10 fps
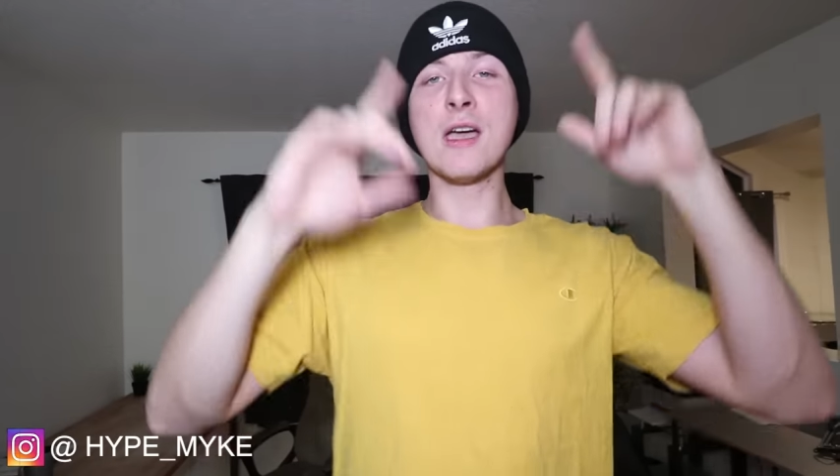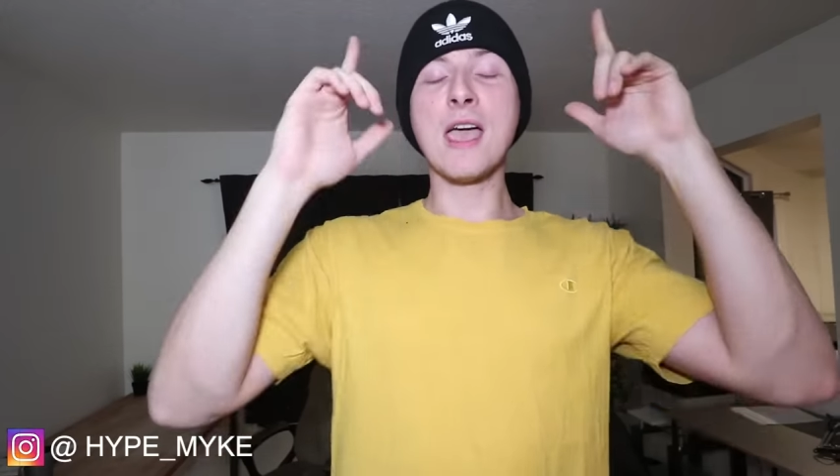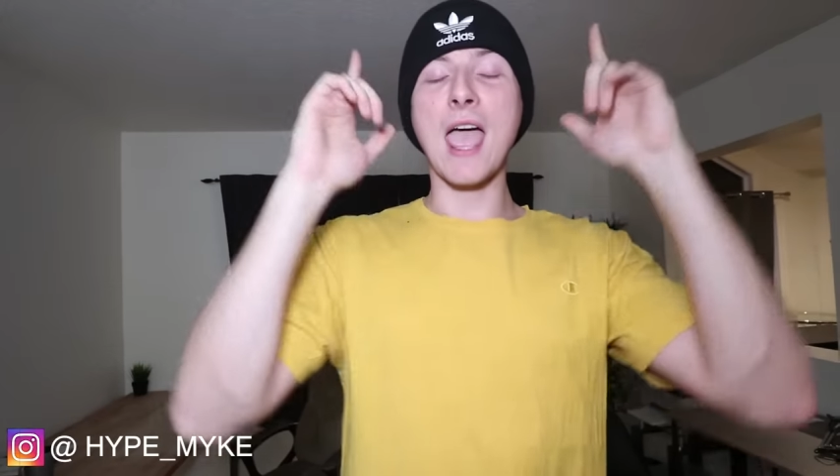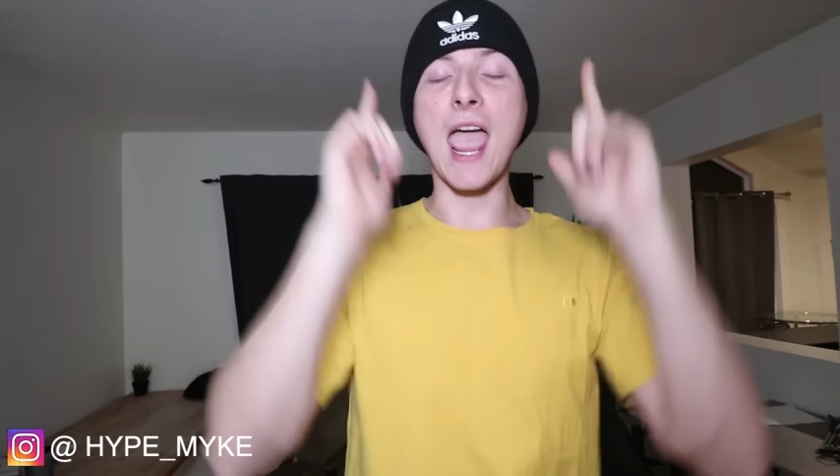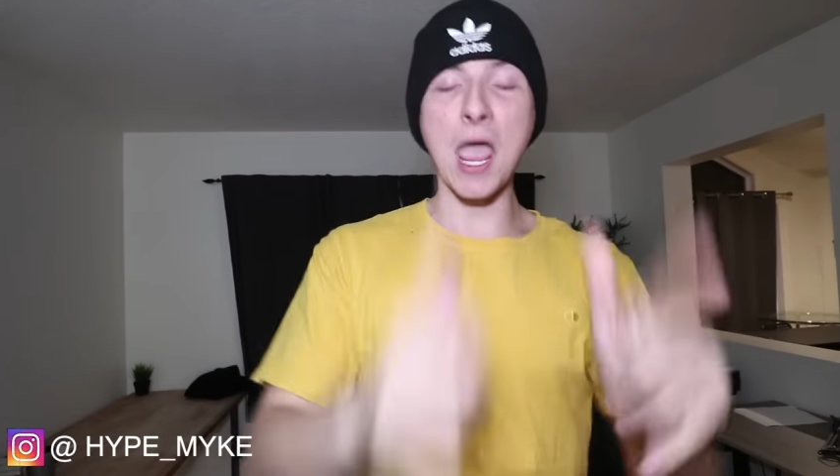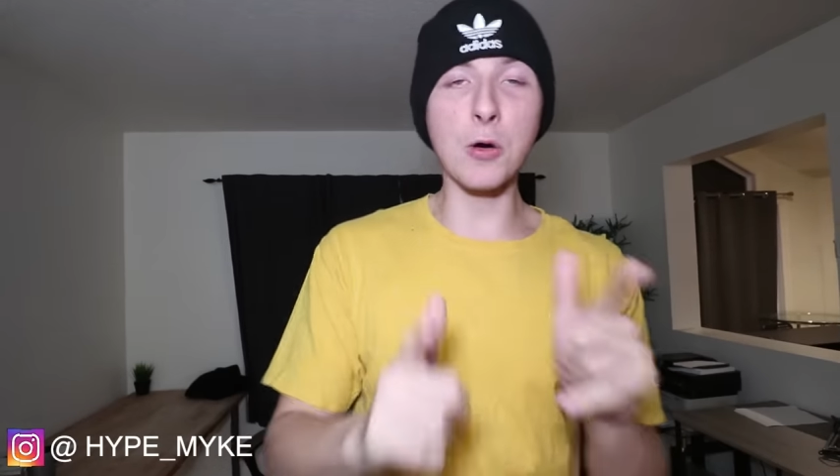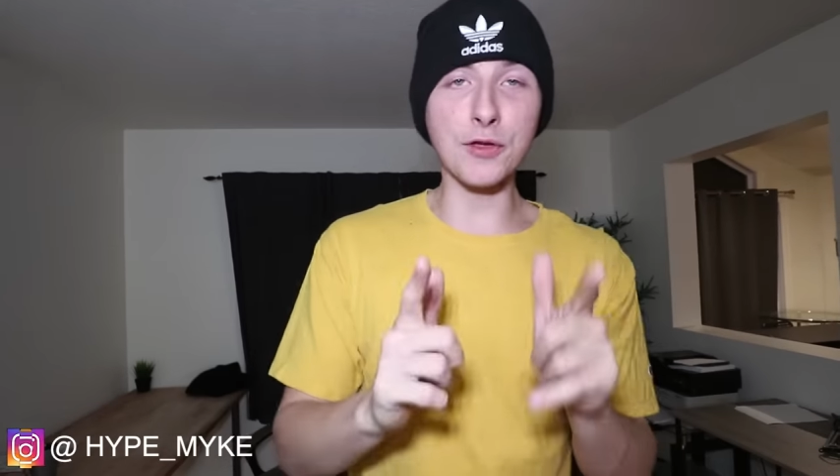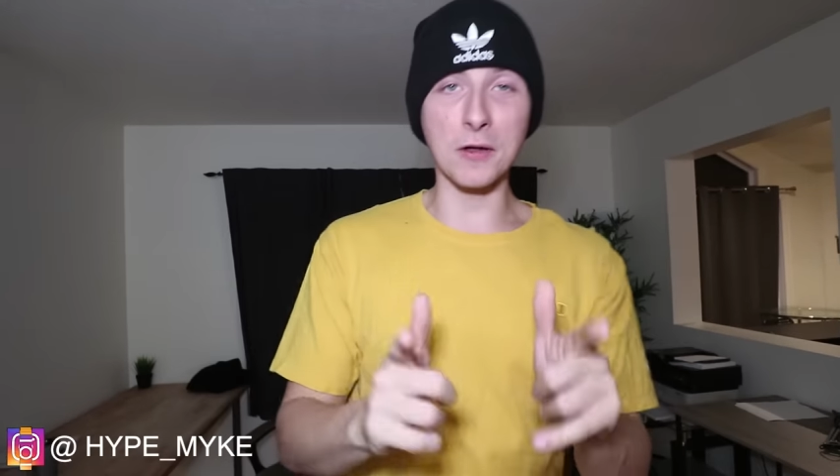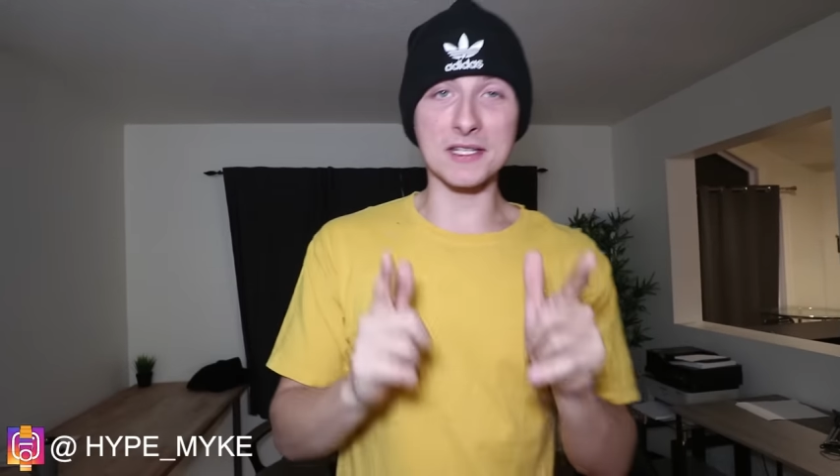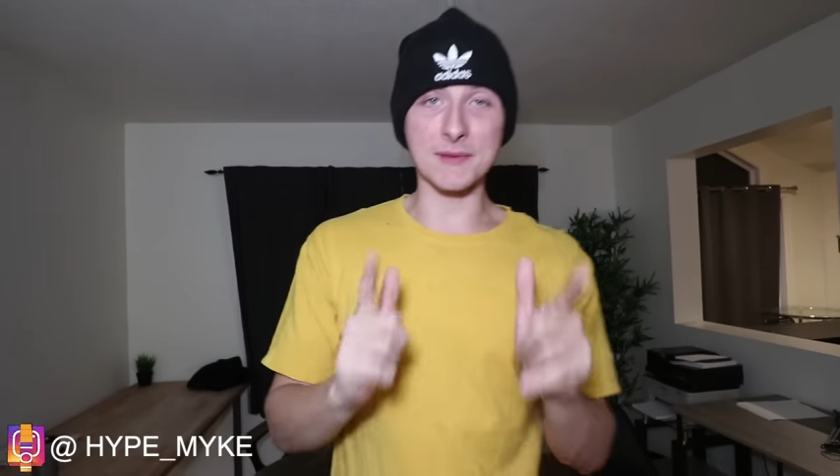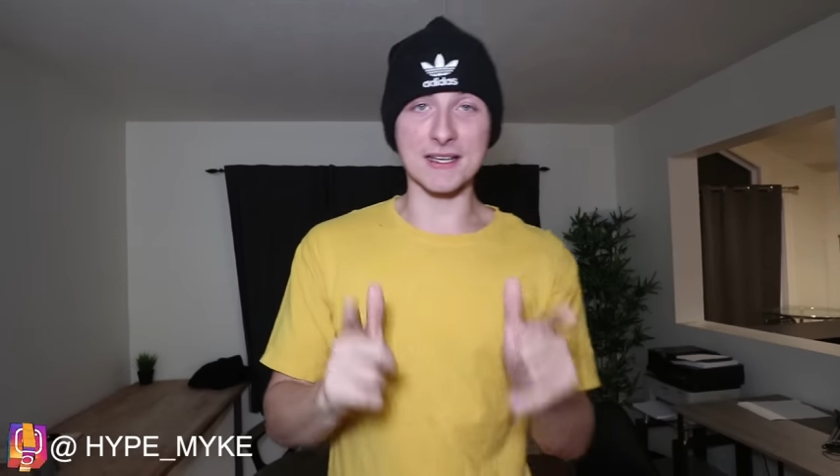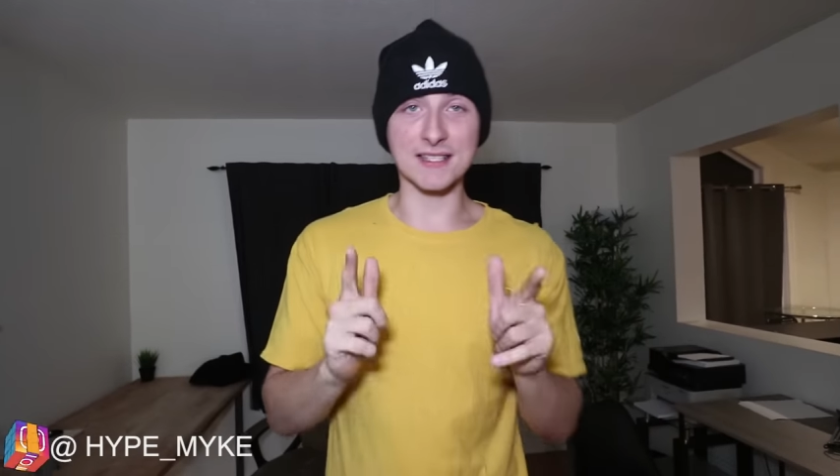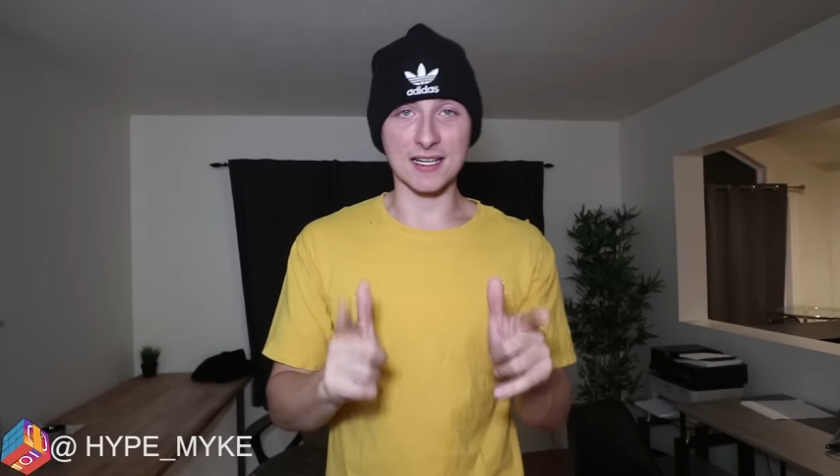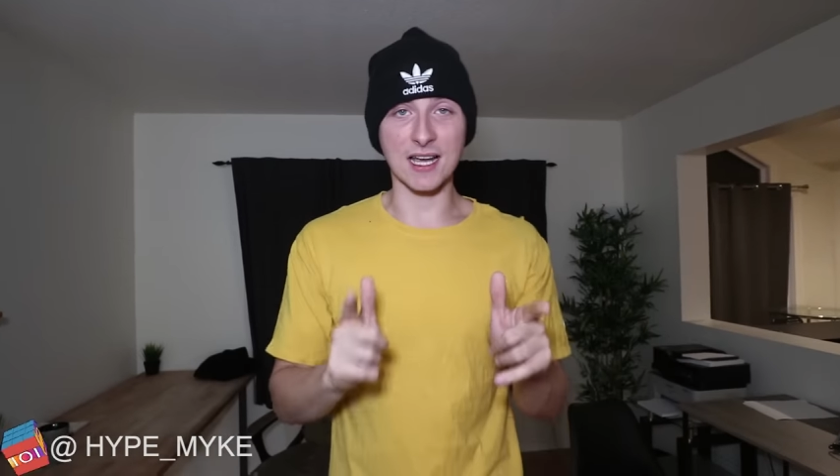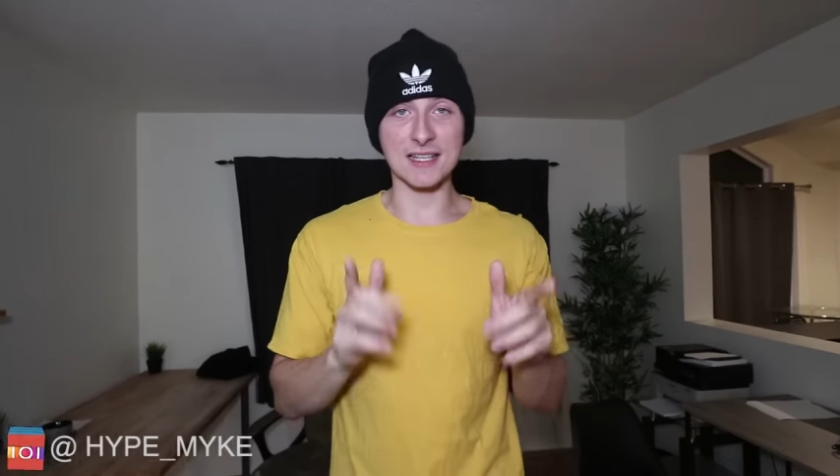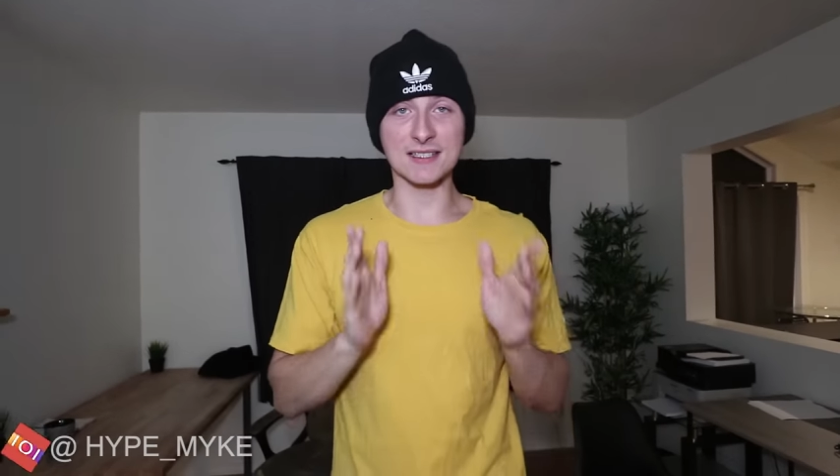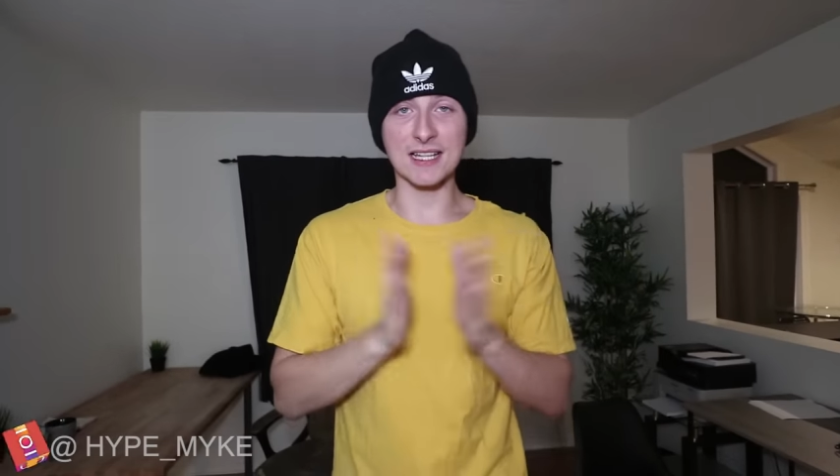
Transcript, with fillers: And with all this being said, guys,